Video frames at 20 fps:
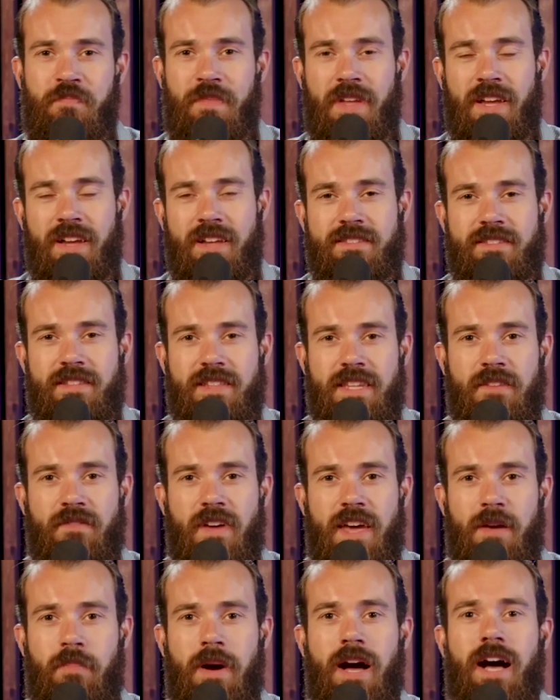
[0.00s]
to leave
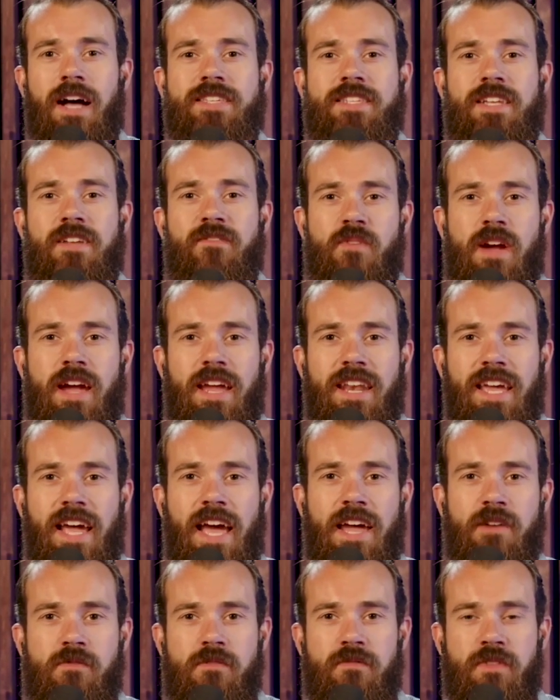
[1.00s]
a positive rating
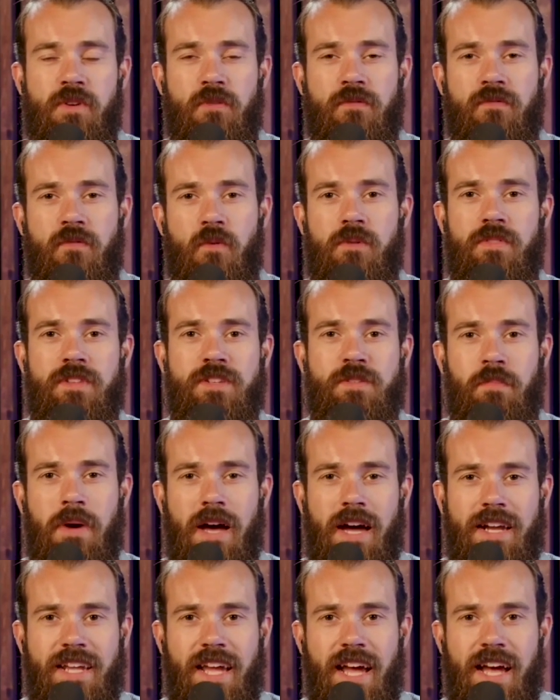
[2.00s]
and review for this
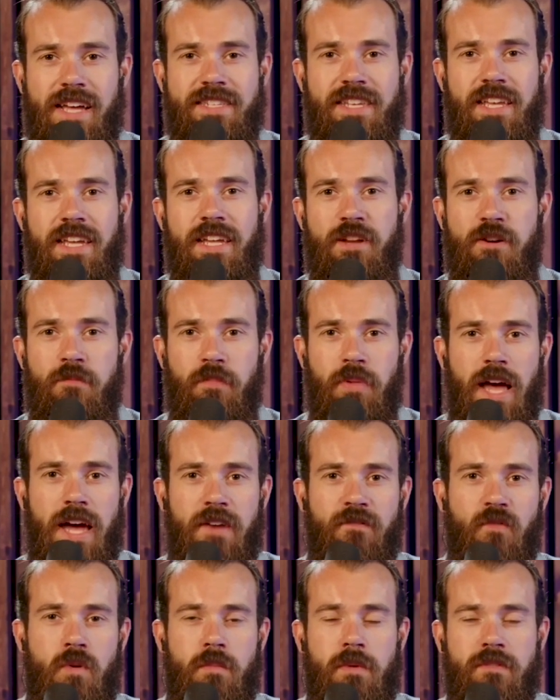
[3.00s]
podcast in your
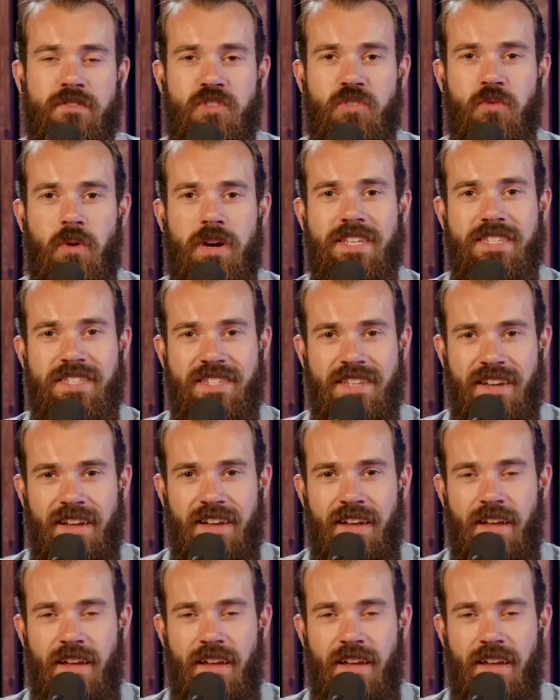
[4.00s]
platform of choice.